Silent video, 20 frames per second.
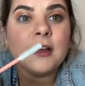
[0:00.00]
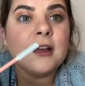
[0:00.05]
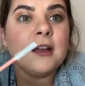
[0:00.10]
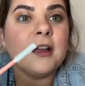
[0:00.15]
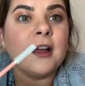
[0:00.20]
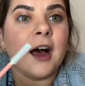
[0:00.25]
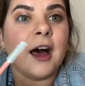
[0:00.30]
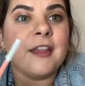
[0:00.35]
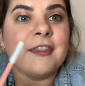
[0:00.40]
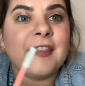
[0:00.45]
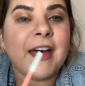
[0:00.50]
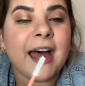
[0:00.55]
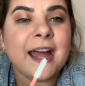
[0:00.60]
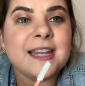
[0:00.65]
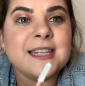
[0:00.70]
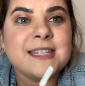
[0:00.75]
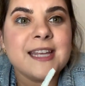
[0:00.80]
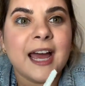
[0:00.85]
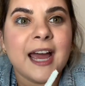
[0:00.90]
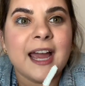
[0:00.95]
Got that
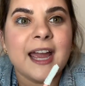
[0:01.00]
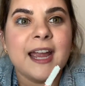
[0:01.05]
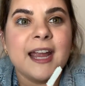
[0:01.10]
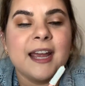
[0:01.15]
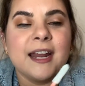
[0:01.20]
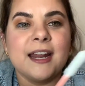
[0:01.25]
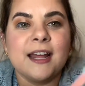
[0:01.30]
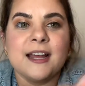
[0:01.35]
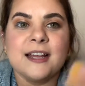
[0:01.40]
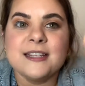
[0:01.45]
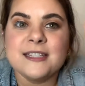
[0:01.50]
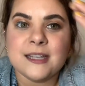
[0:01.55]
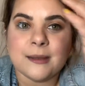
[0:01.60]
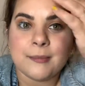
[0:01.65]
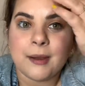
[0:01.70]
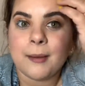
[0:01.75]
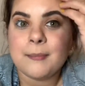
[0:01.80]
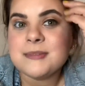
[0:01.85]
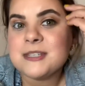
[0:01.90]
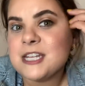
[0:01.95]
side.
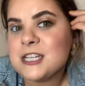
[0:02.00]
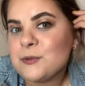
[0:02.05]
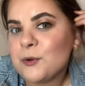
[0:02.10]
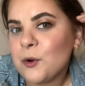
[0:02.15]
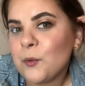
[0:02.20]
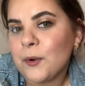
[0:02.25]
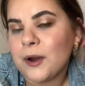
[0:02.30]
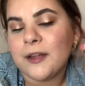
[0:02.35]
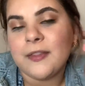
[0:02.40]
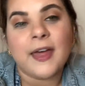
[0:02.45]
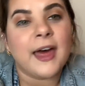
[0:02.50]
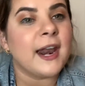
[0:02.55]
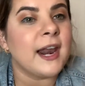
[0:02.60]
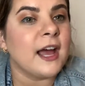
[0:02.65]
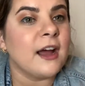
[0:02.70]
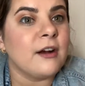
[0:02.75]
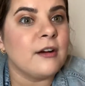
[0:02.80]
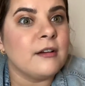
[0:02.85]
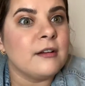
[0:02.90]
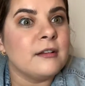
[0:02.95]
Sometimes I just want to wear that
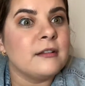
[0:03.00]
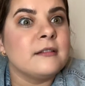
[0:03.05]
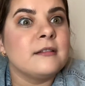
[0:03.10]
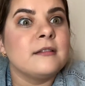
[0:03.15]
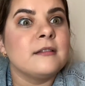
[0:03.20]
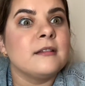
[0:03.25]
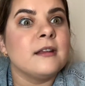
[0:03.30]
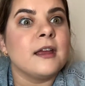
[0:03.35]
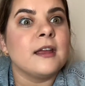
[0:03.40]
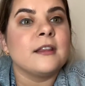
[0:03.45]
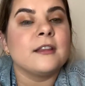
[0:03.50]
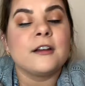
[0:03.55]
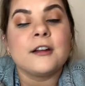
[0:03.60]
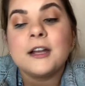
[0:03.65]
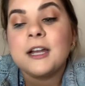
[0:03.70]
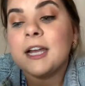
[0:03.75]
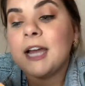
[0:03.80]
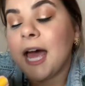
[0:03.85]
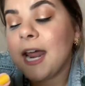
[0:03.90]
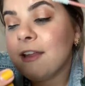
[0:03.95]
out and
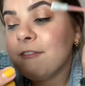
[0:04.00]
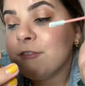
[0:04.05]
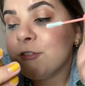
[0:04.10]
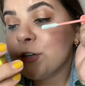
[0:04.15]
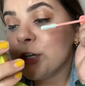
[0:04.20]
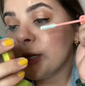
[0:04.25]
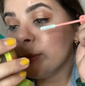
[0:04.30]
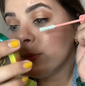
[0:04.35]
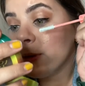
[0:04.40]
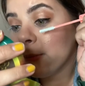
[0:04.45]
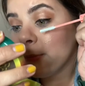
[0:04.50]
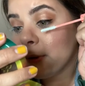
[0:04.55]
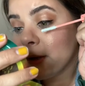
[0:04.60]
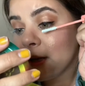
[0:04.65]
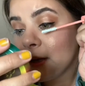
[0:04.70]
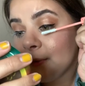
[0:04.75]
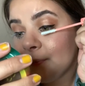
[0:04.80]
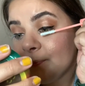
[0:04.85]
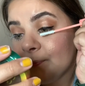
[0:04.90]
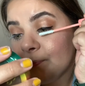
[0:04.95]
look kind of creepy, but
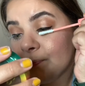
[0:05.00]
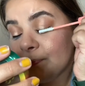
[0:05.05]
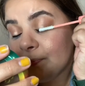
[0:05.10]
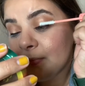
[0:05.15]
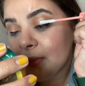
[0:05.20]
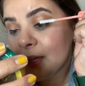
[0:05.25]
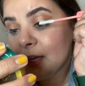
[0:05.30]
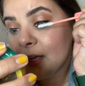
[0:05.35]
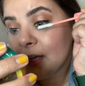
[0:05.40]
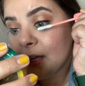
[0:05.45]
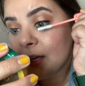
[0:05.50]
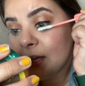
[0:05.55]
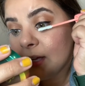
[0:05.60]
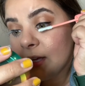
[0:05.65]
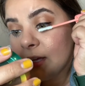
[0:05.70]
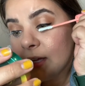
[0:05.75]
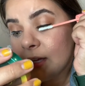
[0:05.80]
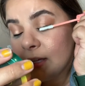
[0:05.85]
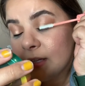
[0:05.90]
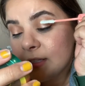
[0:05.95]

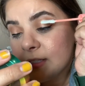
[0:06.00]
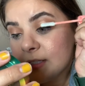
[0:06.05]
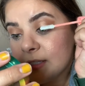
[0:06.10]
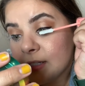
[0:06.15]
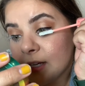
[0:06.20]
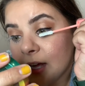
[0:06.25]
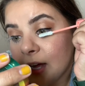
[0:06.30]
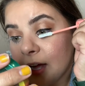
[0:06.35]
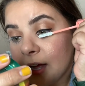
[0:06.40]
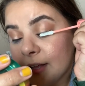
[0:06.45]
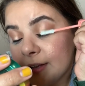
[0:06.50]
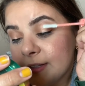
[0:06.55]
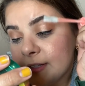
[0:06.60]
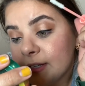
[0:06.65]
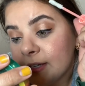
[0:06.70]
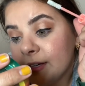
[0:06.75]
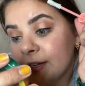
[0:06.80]
it's not